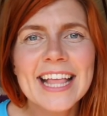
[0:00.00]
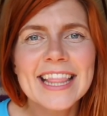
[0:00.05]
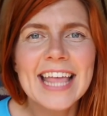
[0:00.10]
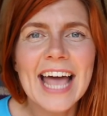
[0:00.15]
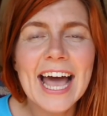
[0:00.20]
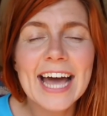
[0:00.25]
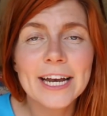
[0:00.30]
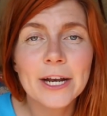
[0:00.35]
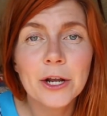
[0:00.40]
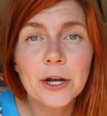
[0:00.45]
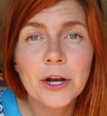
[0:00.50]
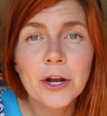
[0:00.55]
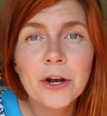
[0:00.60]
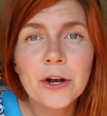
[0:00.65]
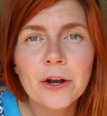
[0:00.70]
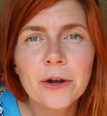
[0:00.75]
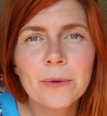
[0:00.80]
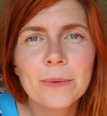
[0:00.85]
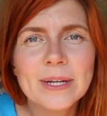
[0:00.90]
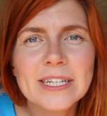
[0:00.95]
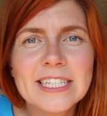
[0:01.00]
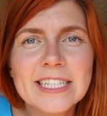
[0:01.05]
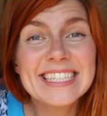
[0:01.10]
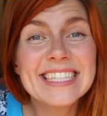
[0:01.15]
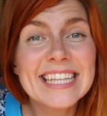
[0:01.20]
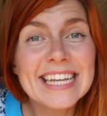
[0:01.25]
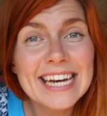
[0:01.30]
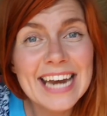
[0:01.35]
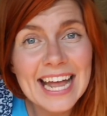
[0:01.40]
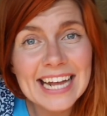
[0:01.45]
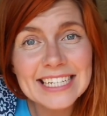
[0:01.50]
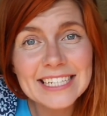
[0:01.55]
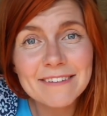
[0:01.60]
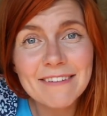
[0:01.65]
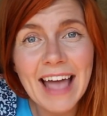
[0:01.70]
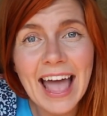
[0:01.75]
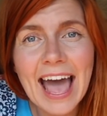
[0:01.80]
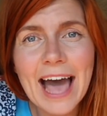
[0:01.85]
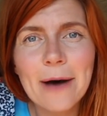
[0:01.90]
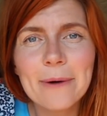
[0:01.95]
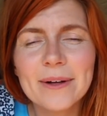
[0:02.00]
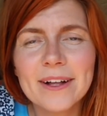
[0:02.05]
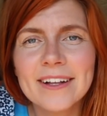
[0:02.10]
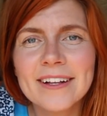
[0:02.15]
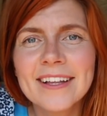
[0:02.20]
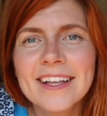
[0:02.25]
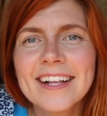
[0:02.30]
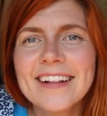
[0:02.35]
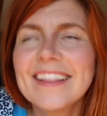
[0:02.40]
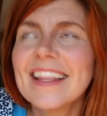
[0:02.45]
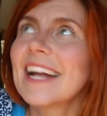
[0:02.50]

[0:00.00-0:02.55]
that had a ruru, which is the native owl.